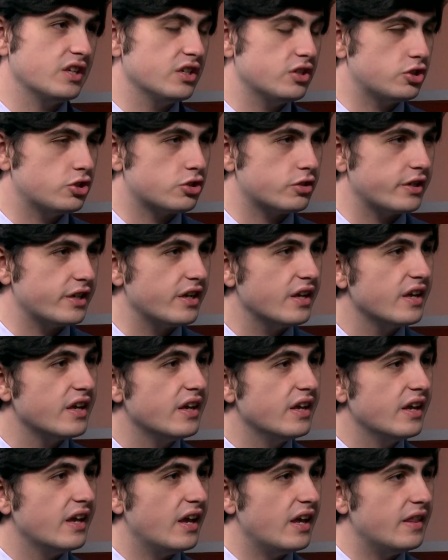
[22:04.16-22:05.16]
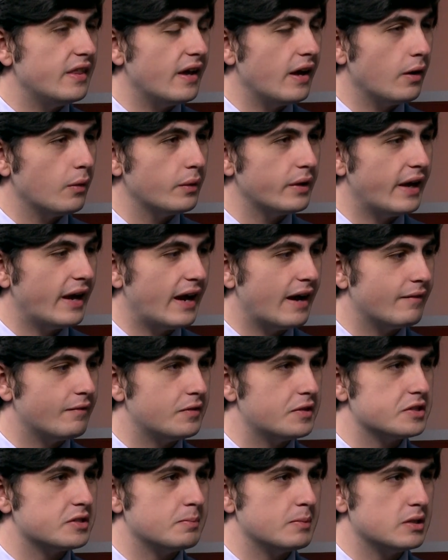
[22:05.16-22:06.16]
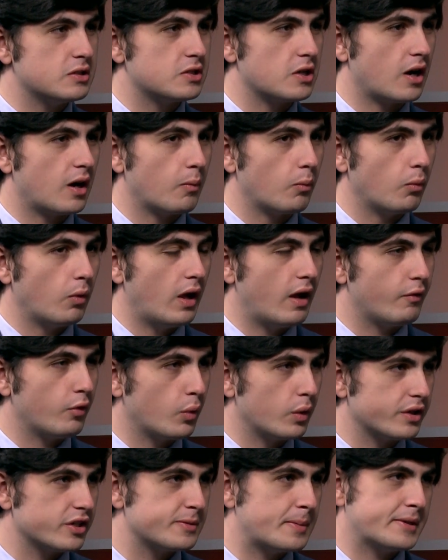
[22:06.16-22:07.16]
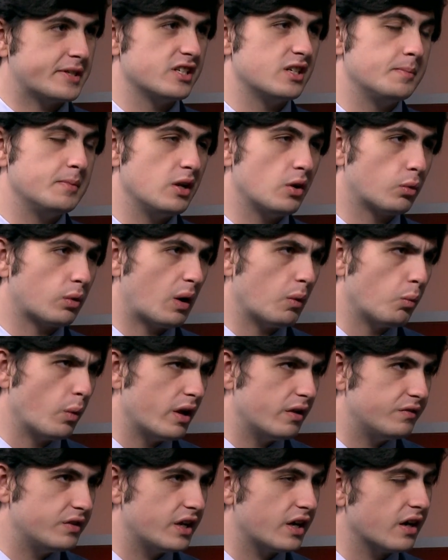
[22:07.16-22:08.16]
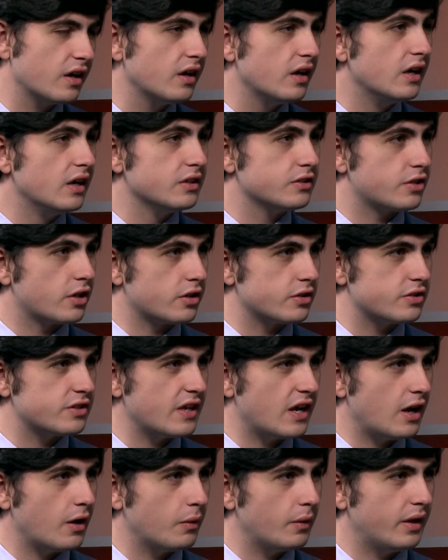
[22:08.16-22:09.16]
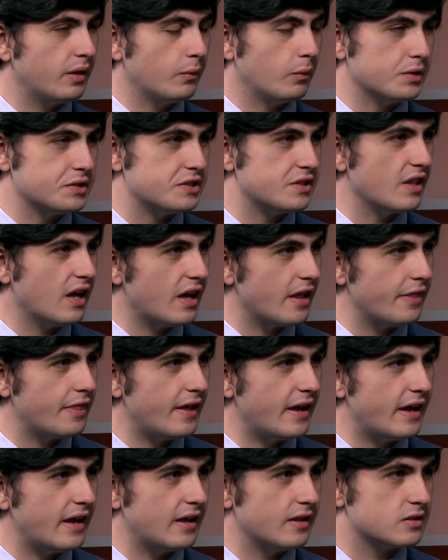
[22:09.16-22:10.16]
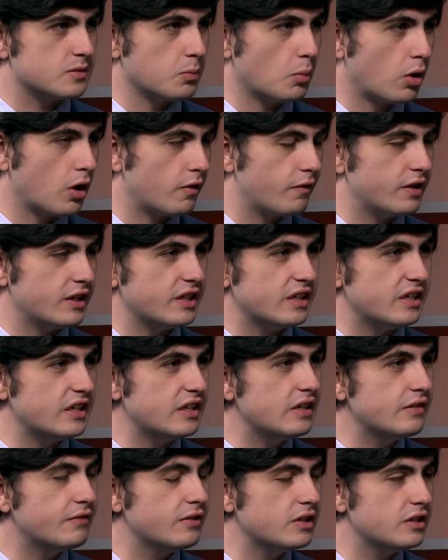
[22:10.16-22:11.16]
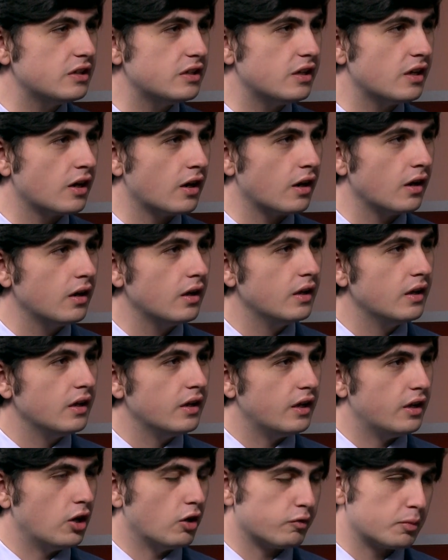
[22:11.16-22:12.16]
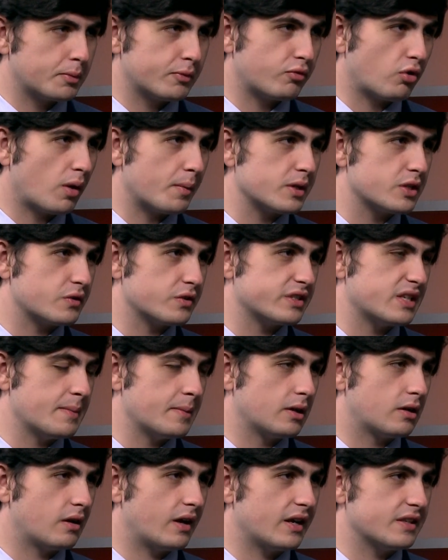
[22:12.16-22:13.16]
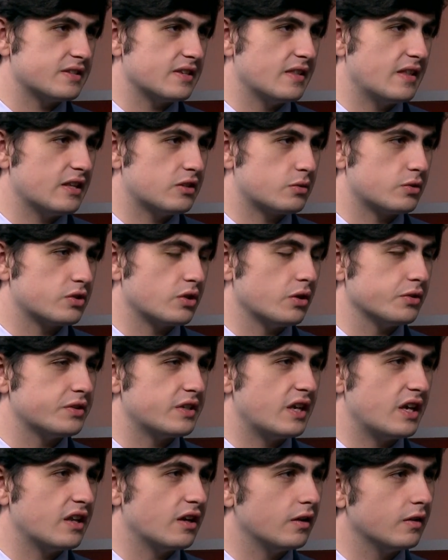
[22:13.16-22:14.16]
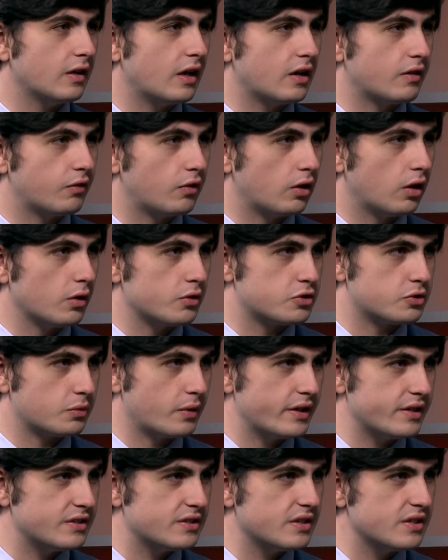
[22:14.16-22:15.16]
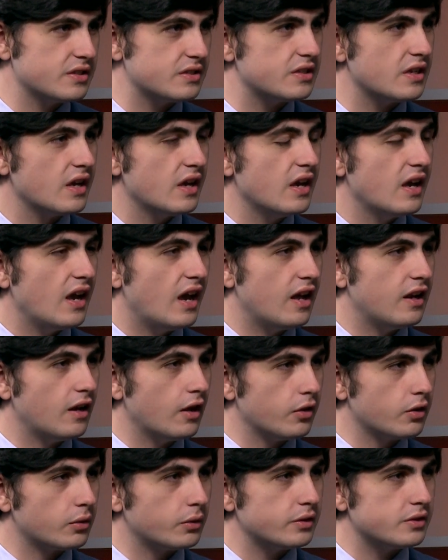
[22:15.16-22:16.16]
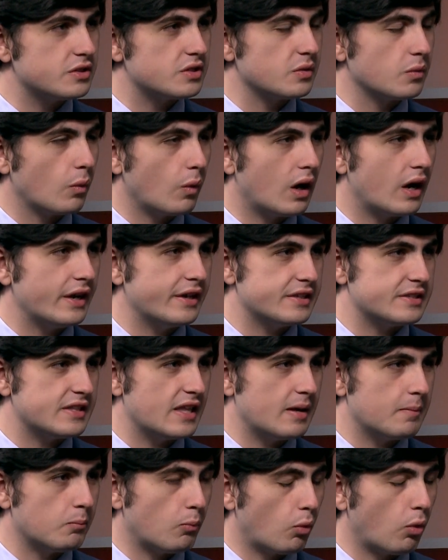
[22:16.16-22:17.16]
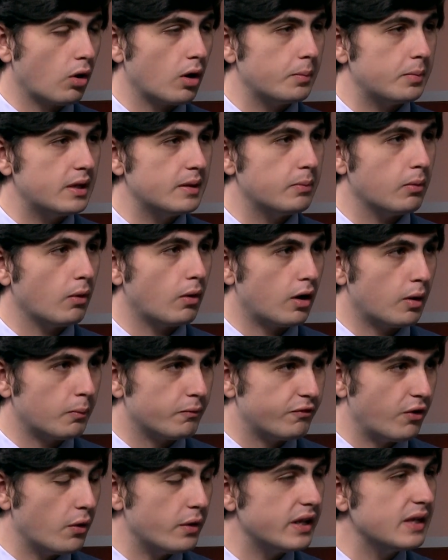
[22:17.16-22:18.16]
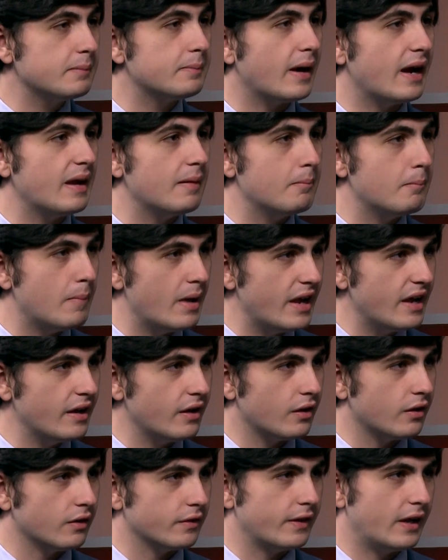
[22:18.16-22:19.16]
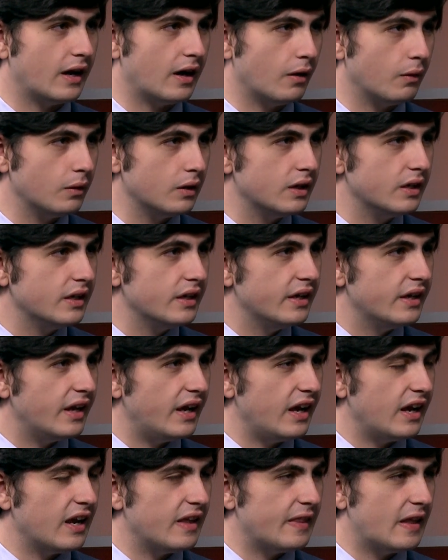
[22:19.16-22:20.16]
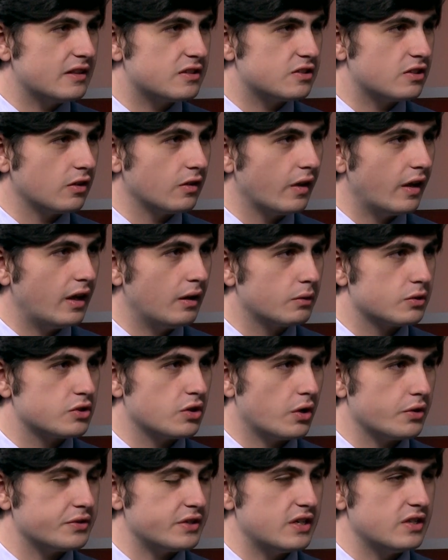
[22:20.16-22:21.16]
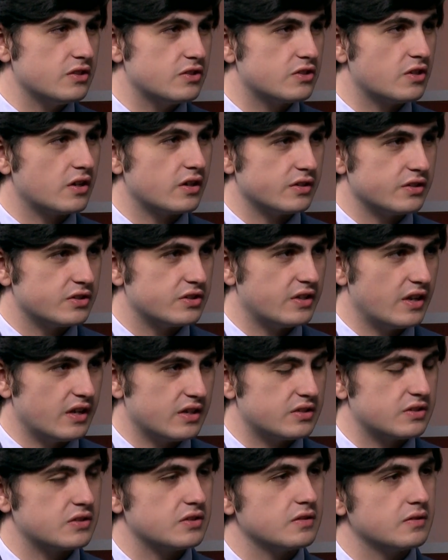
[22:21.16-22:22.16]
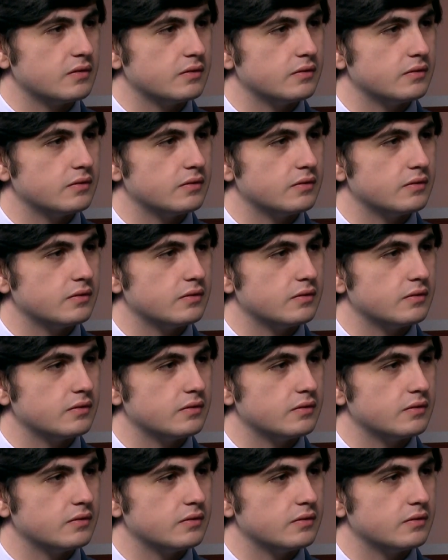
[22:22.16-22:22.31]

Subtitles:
in history. And now we have this midterm. Everyone expected to be a red wave year. Turns out it was not that. It's more of an even year, an overperformance for Democrats, and that's resulting in a lot of close races. Another reason why is that more people are voting by mail now, and that's delaying results in certain states.